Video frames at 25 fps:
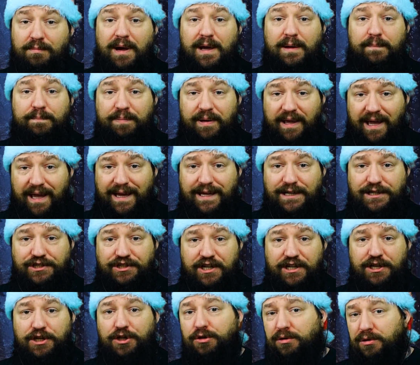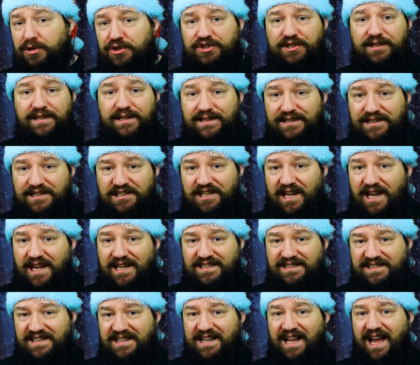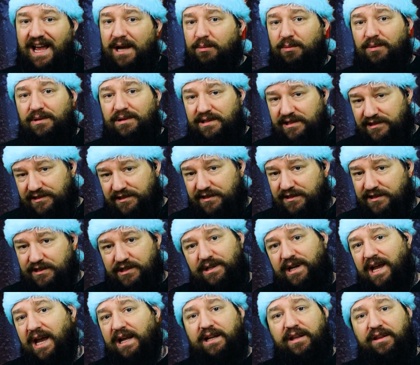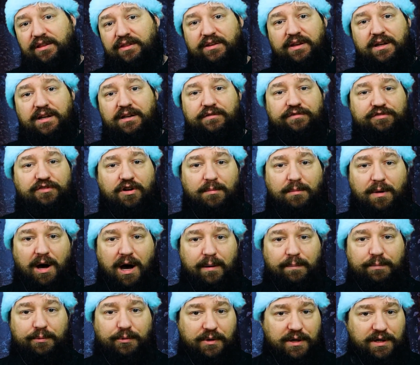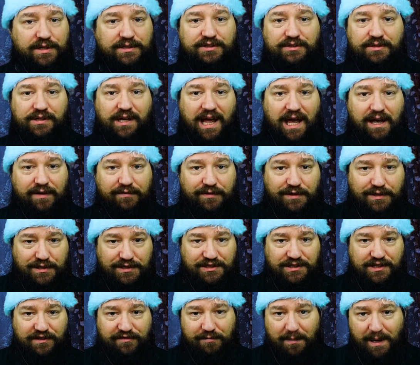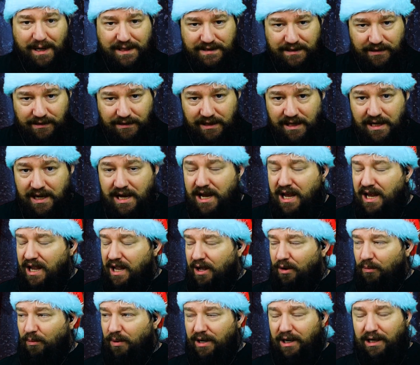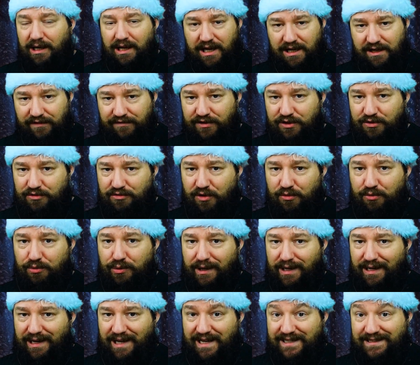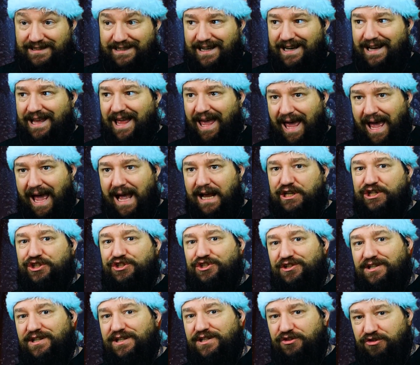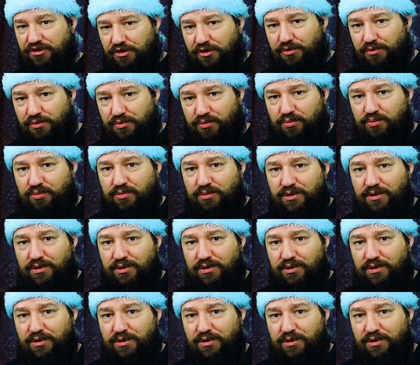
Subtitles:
my page, it usually says that I will listen to anything from opera to the heaviest of metal. What a lot of you don't realize that I actually do